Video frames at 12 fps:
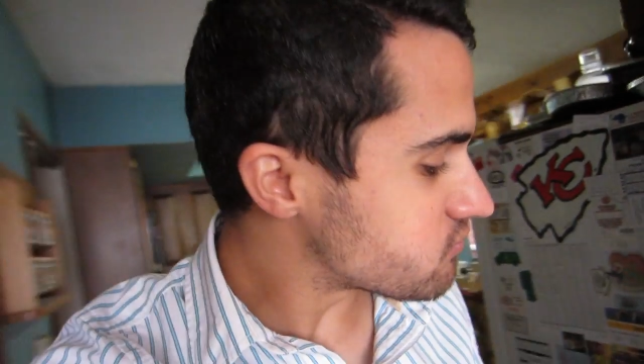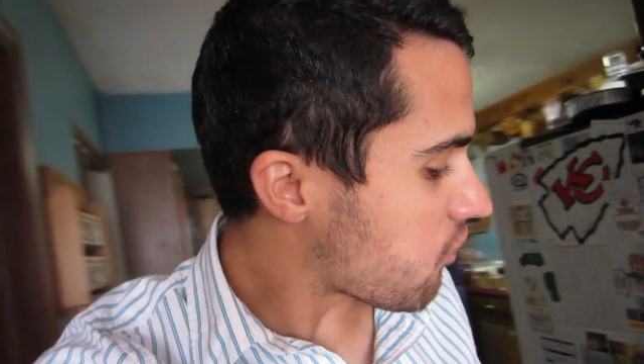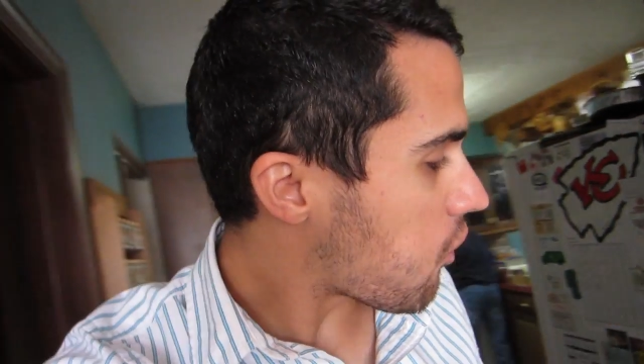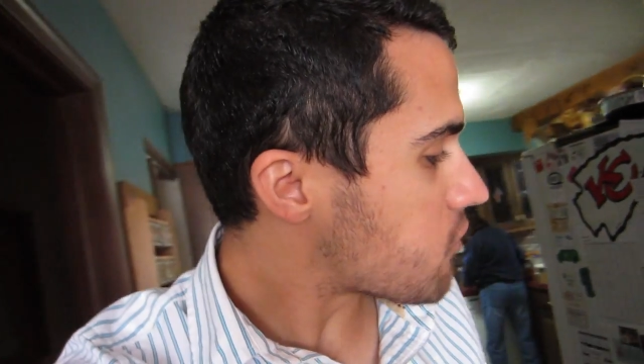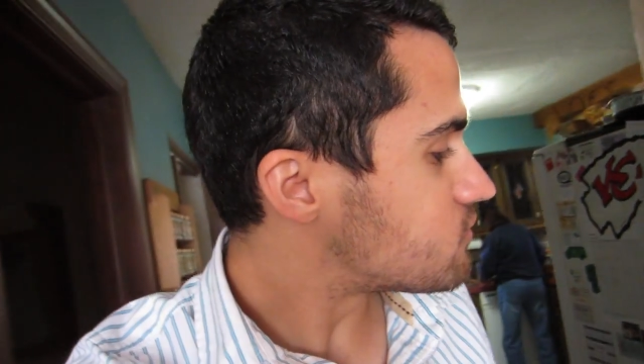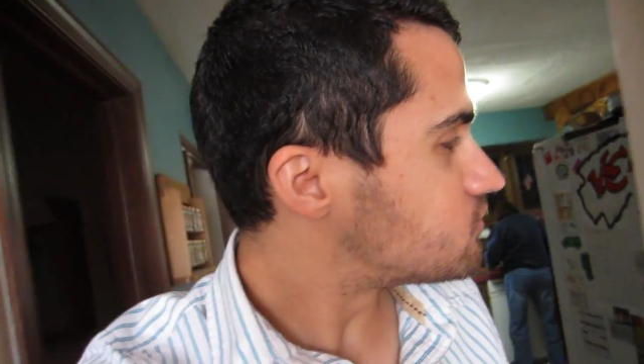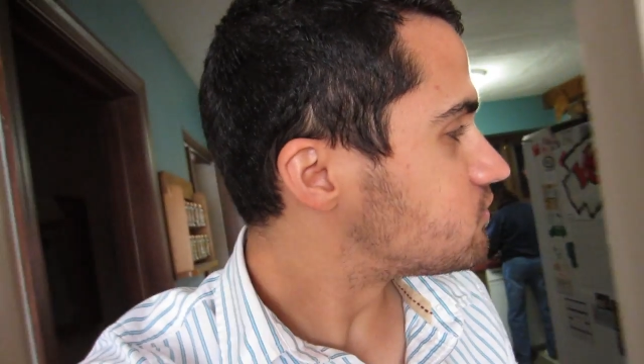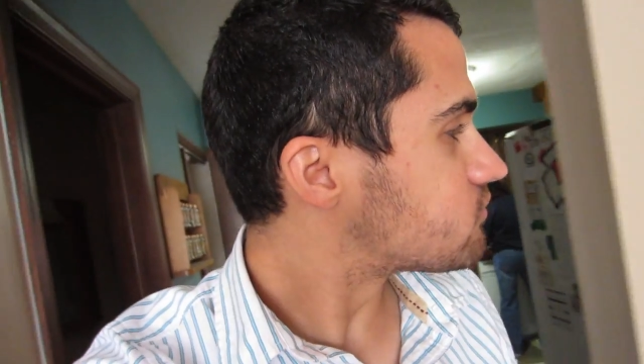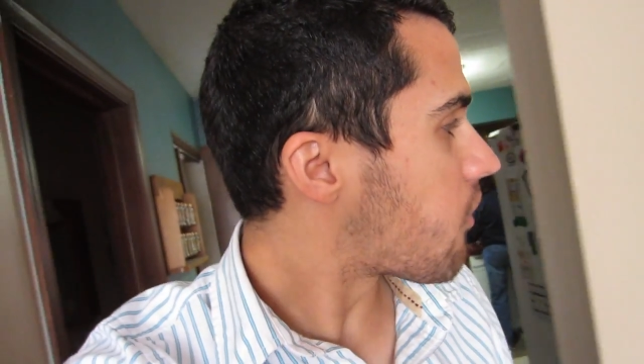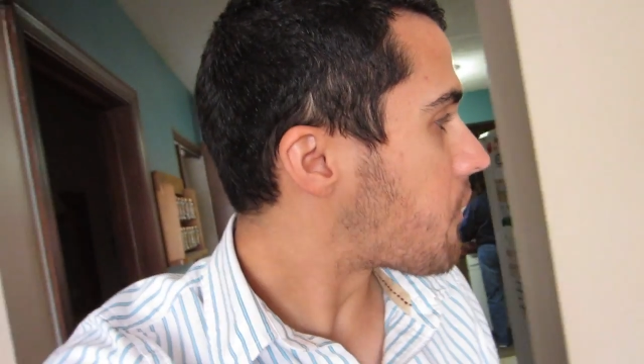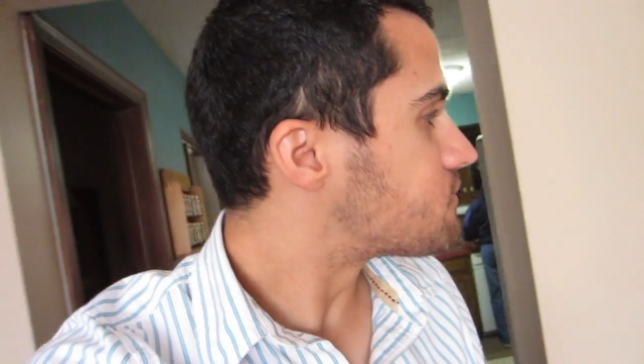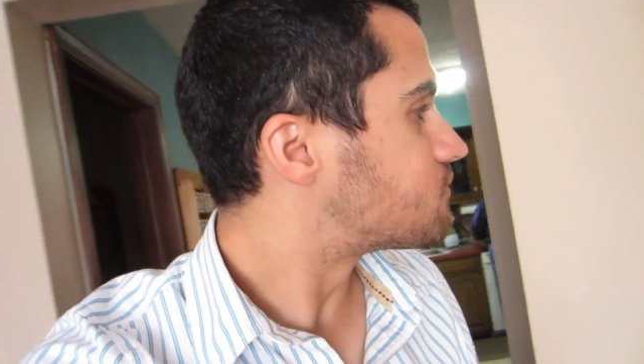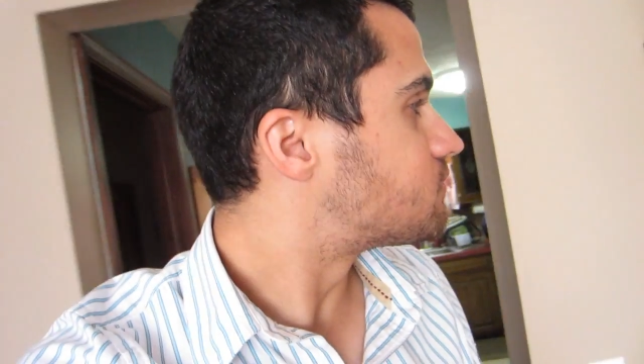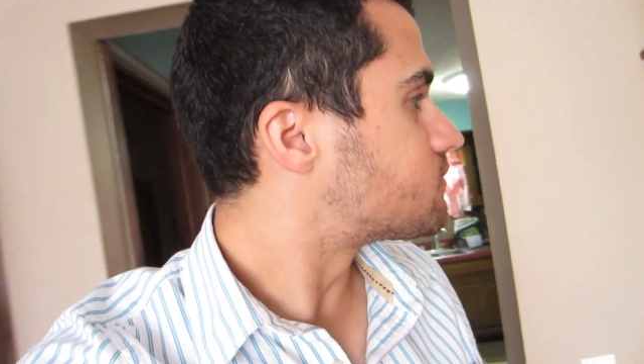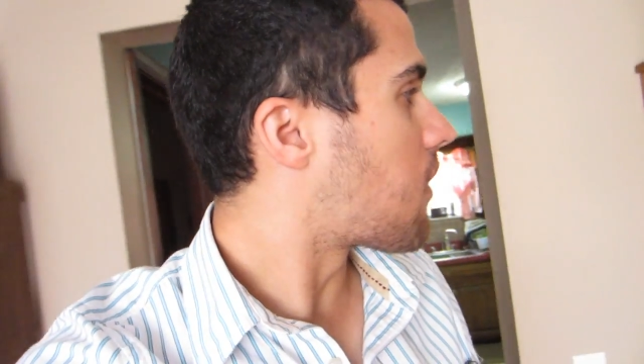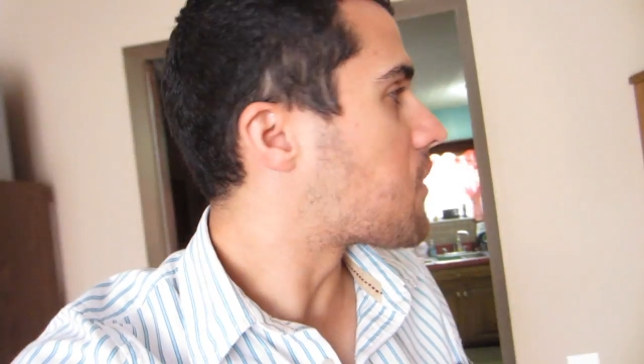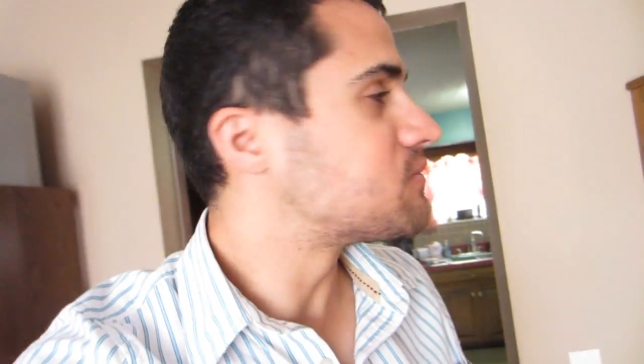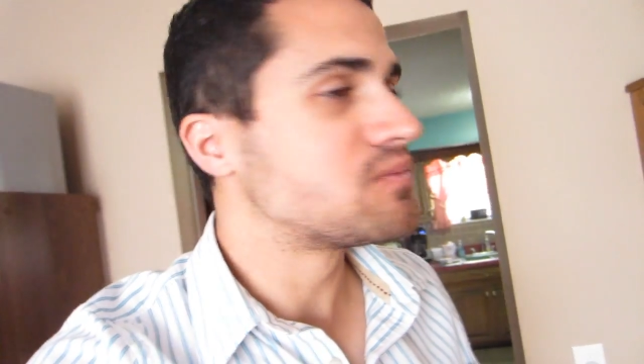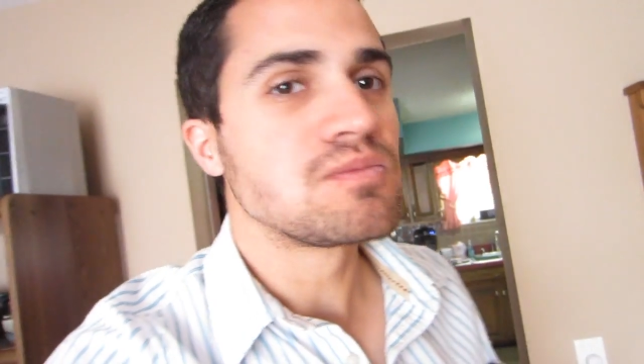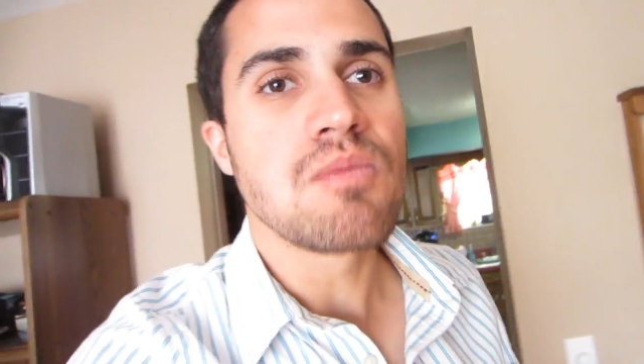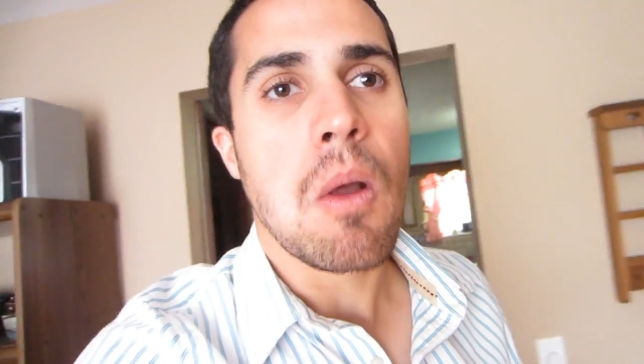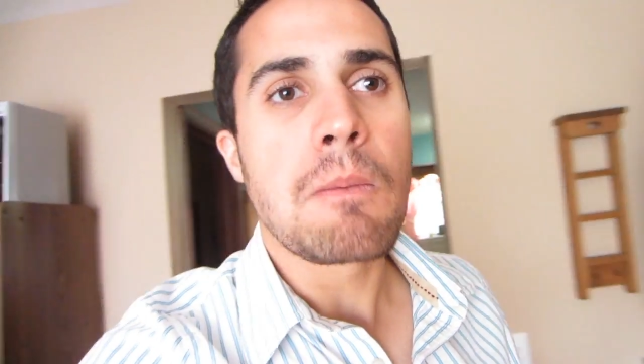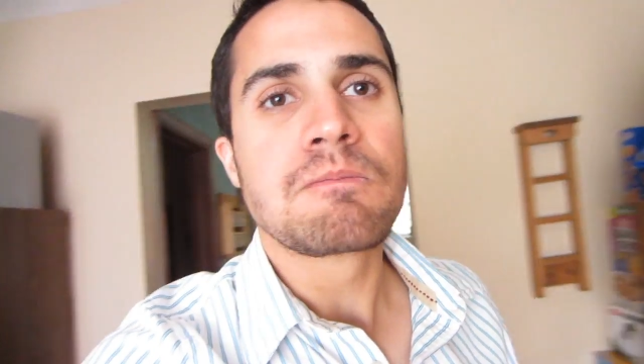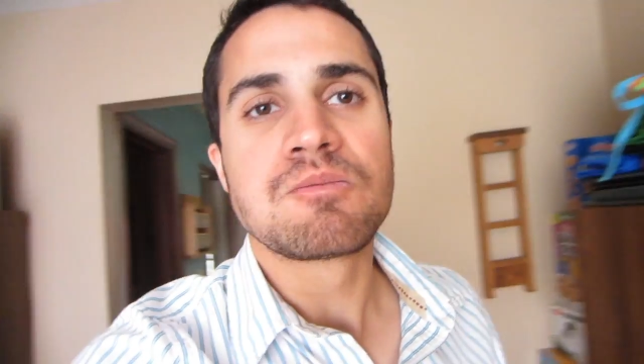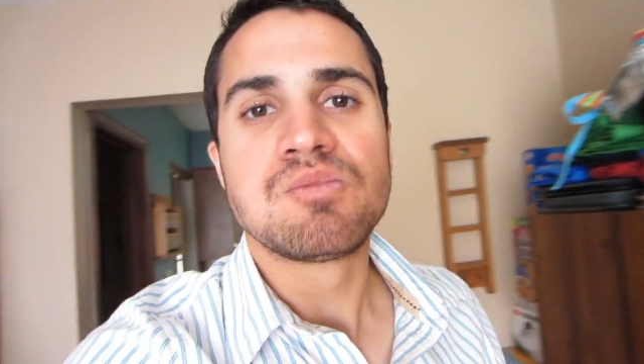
You gotta blow it. You blow it today.